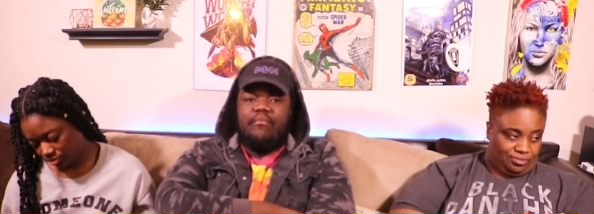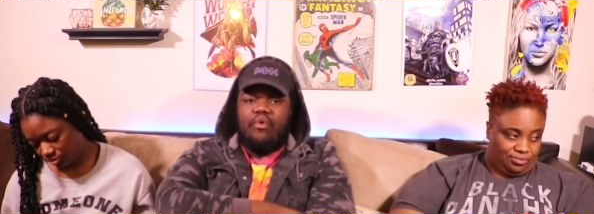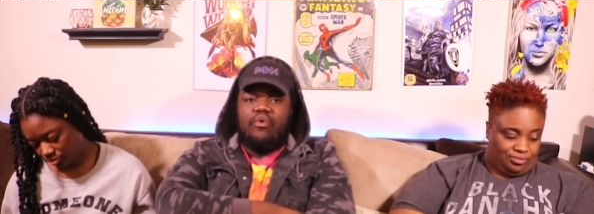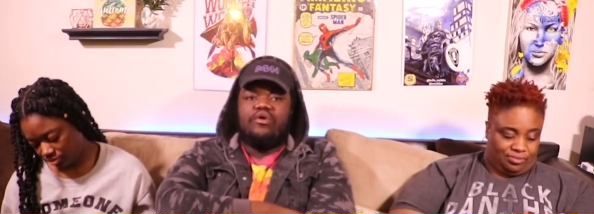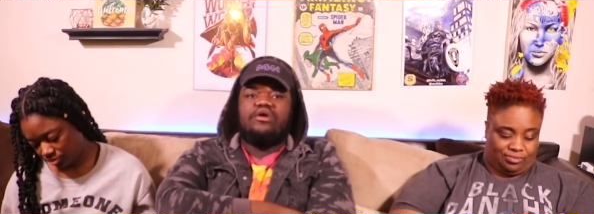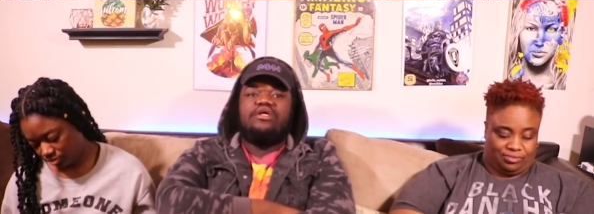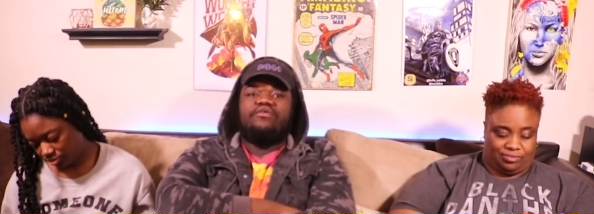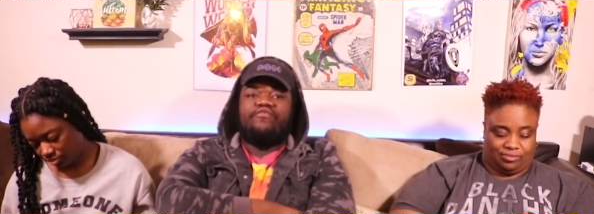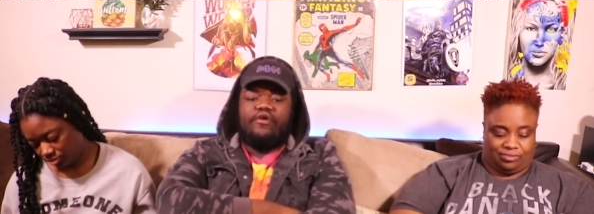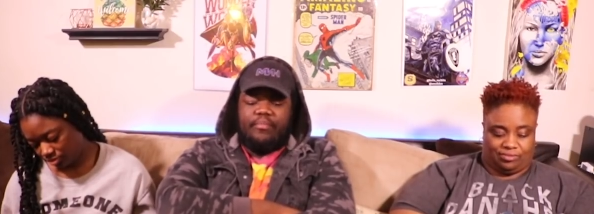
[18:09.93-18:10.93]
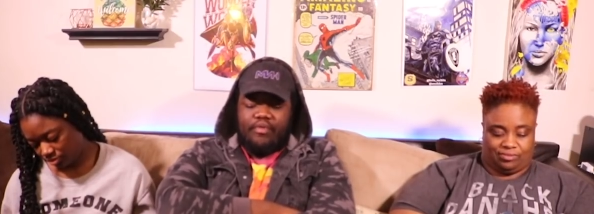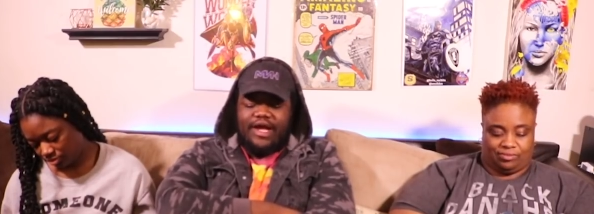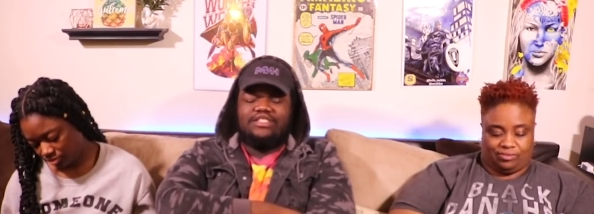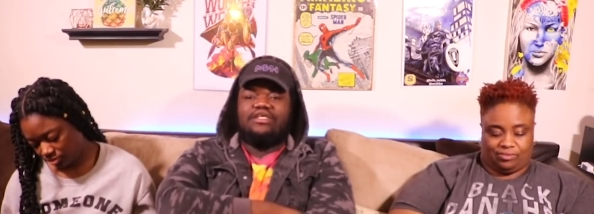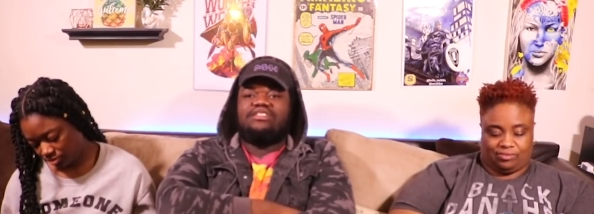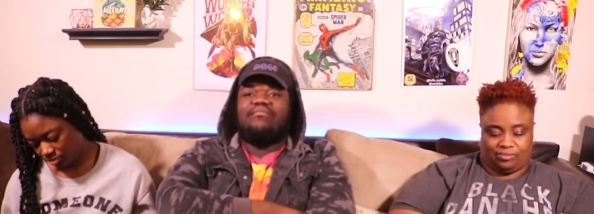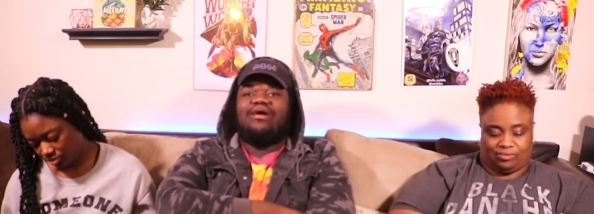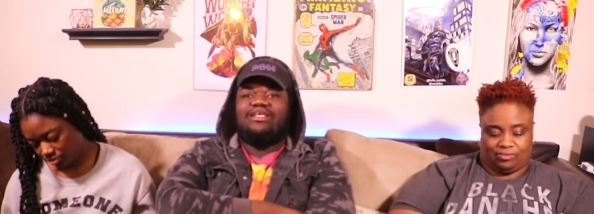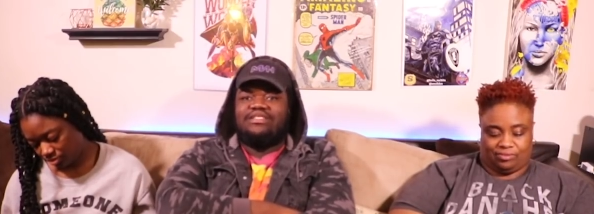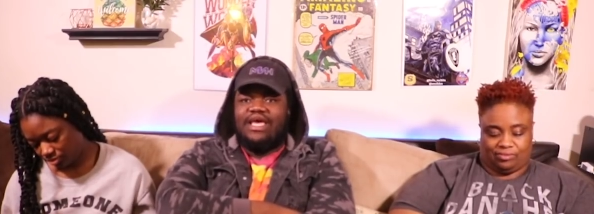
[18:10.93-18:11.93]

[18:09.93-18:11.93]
Speaker 1: more for a price on somebody's